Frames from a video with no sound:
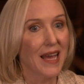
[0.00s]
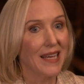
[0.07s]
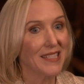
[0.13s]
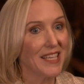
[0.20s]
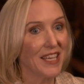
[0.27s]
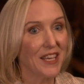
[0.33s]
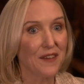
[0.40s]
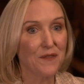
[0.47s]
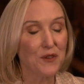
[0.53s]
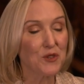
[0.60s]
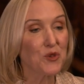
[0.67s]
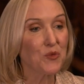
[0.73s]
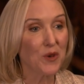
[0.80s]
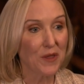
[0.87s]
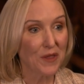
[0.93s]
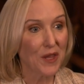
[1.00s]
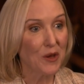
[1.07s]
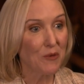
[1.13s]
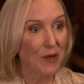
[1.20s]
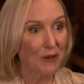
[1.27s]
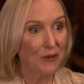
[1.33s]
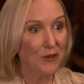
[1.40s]
I tell you, if there's one
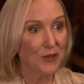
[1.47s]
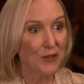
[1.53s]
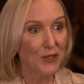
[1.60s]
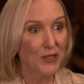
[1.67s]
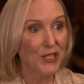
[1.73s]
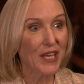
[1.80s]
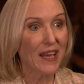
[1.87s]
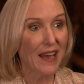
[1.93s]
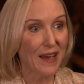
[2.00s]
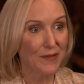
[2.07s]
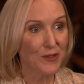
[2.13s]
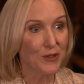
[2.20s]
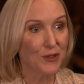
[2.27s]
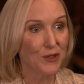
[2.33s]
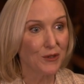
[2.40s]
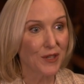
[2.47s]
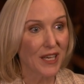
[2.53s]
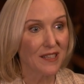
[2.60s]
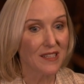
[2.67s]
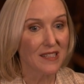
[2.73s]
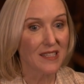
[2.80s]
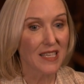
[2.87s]
thing we learned after
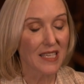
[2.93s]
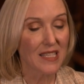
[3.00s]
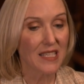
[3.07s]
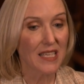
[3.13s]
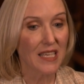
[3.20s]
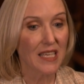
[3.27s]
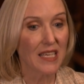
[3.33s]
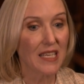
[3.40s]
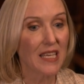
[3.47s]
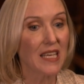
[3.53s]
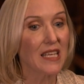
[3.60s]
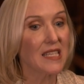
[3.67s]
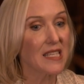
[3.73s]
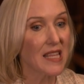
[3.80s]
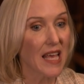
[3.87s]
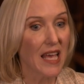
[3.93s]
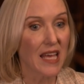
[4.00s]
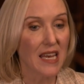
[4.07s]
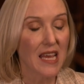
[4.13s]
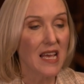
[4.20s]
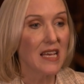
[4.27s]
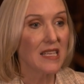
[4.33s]
2016, it's
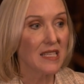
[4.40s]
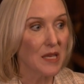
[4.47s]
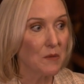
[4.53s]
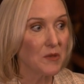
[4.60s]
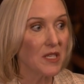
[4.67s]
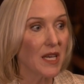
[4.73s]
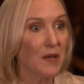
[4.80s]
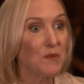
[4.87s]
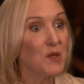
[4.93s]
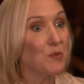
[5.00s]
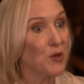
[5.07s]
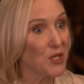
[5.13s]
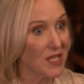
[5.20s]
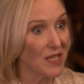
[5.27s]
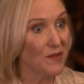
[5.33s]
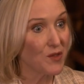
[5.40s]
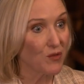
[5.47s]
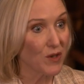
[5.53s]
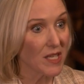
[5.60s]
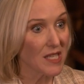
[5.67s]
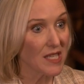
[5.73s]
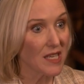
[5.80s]
that sometimes perceived
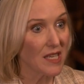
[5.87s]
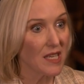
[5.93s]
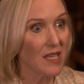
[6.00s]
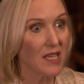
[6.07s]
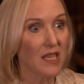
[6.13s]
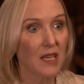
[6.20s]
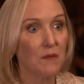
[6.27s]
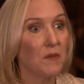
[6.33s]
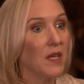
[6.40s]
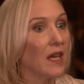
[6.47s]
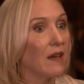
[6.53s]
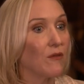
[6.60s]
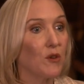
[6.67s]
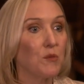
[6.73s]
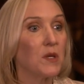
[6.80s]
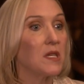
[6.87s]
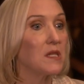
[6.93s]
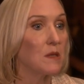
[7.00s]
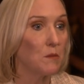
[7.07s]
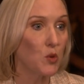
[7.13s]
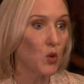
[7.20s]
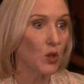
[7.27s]
risk can be every bit
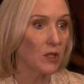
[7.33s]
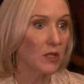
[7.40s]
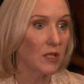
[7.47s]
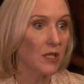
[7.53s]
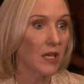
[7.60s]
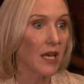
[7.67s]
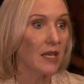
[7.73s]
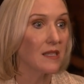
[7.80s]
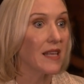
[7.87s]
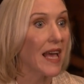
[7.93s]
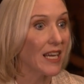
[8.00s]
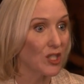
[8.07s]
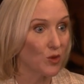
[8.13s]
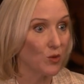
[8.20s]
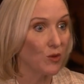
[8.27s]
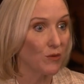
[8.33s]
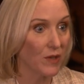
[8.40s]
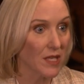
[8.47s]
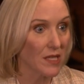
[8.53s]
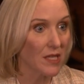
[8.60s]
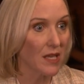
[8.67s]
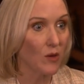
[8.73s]
as important as actual
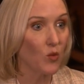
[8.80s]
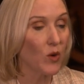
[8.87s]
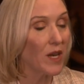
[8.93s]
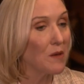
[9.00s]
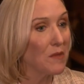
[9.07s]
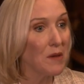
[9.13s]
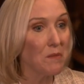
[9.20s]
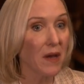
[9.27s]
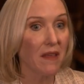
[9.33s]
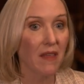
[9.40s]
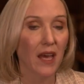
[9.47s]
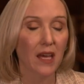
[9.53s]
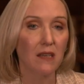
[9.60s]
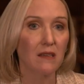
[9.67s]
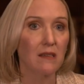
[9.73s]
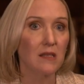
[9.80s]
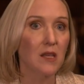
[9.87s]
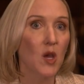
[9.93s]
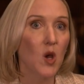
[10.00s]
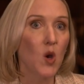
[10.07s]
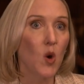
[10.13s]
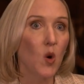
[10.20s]
risk. Right. And what I mean by that is
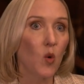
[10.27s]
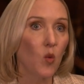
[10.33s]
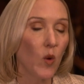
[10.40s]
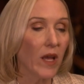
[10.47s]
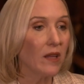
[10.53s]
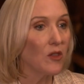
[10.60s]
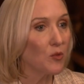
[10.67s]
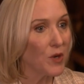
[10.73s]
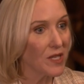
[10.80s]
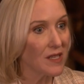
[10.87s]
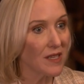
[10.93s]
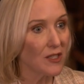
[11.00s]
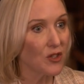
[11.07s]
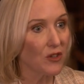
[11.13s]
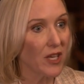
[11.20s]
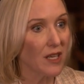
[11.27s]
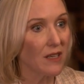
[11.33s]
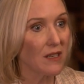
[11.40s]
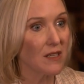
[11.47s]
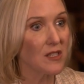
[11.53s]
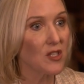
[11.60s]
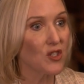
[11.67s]
when the presidential
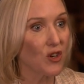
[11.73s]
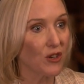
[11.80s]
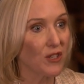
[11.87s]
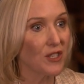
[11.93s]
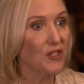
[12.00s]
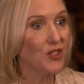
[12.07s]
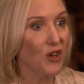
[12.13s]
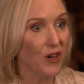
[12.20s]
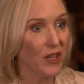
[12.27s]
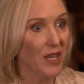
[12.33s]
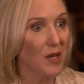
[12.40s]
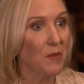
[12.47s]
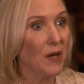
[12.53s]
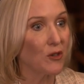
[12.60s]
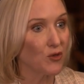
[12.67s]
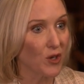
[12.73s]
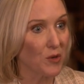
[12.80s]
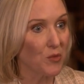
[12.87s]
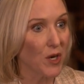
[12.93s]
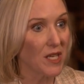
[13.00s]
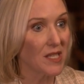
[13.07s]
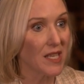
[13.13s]
candidates started talking about
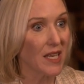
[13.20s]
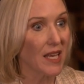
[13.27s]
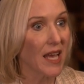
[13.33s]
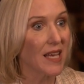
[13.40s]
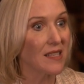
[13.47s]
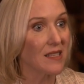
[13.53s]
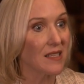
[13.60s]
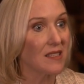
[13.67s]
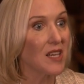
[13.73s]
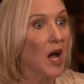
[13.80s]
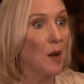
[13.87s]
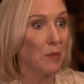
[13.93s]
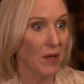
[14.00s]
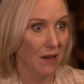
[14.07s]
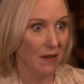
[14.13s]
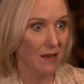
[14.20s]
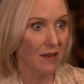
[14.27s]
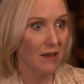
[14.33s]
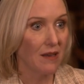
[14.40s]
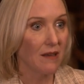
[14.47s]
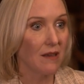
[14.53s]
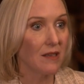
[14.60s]
drug pricing as a topic
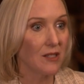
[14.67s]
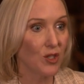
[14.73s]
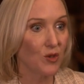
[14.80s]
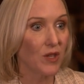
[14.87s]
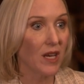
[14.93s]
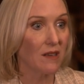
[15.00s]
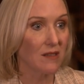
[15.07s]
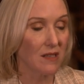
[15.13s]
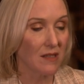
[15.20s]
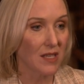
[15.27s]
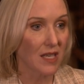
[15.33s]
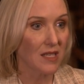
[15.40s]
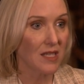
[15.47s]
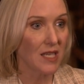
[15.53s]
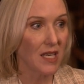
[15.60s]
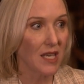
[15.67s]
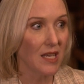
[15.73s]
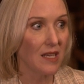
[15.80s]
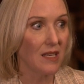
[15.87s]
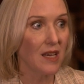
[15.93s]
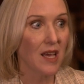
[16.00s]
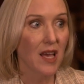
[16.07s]
in
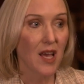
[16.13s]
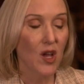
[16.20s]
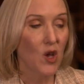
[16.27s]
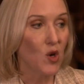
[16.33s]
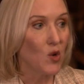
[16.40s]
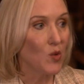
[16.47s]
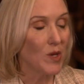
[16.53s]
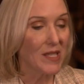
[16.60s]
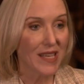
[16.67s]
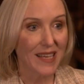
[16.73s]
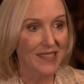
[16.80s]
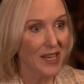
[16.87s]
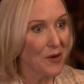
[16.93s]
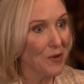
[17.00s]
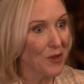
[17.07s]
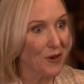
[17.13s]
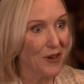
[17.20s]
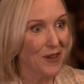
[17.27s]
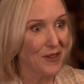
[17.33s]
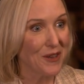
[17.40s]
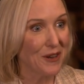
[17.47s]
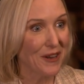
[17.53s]
2016, we sat down with our
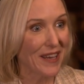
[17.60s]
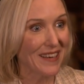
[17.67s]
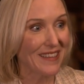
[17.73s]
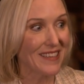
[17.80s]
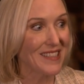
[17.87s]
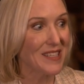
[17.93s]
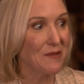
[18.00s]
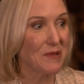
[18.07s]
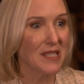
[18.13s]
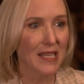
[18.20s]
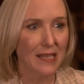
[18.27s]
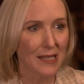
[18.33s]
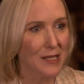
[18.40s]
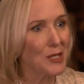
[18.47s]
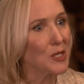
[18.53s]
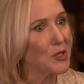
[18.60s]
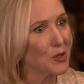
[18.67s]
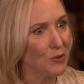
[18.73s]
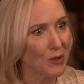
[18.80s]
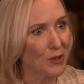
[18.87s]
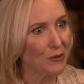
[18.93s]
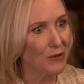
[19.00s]
healthcare analysts and we said, is this
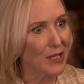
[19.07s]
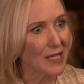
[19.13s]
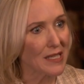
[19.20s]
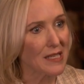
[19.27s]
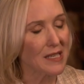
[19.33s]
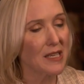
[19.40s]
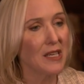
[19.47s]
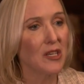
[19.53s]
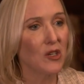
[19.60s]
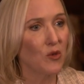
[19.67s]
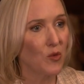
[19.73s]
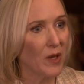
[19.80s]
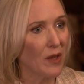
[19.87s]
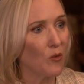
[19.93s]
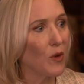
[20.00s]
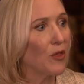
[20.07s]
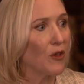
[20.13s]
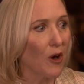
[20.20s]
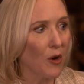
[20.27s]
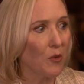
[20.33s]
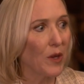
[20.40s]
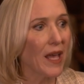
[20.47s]
a real risk? We, we
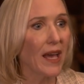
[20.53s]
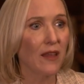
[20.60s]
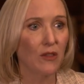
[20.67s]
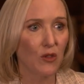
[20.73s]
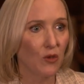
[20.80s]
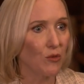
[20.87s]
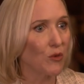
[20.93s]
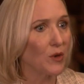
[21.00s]
thought we had the